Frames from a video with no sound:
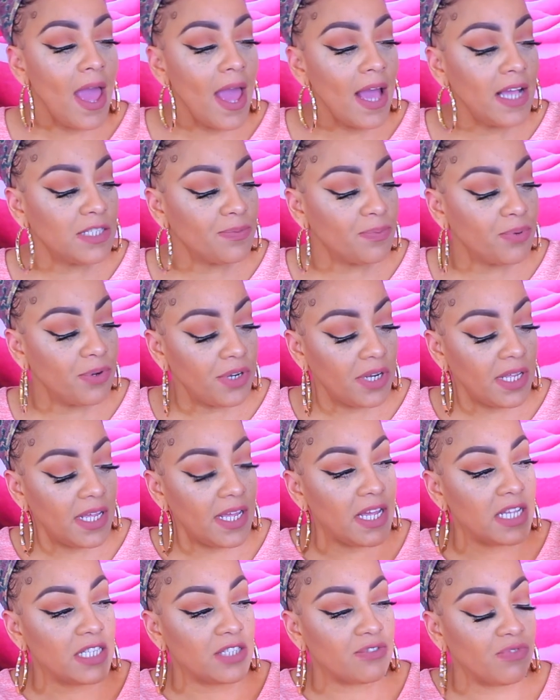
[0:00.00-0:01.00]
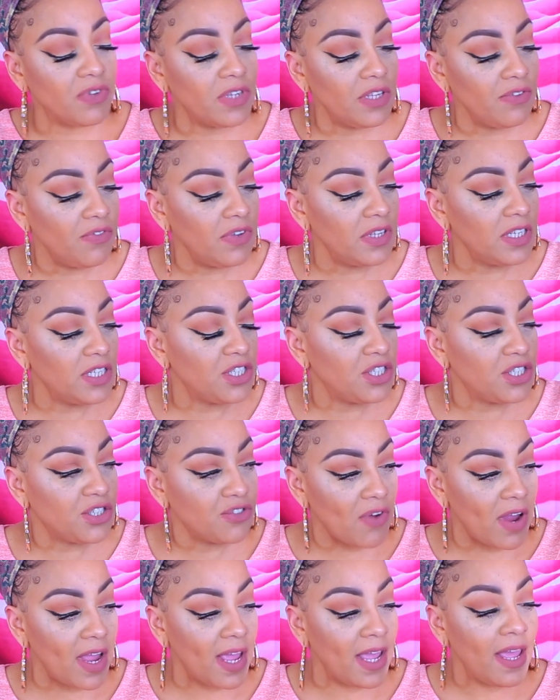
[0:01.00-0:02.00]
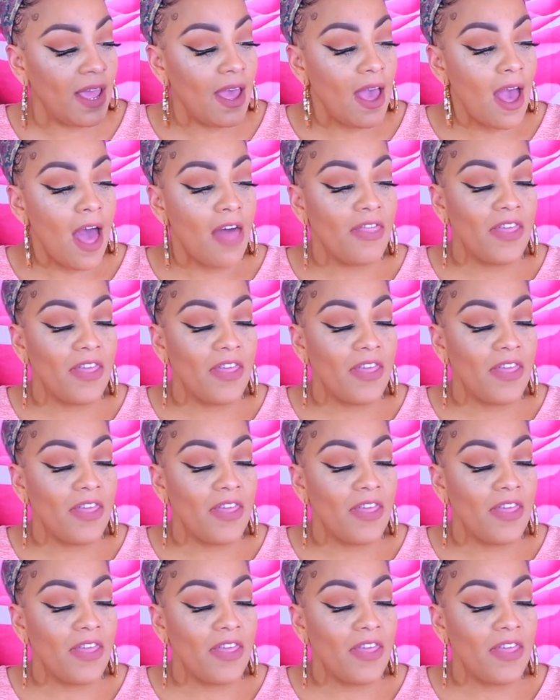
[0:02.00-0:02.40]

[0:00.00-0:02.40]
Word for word: It's pretty. It's really, really straight.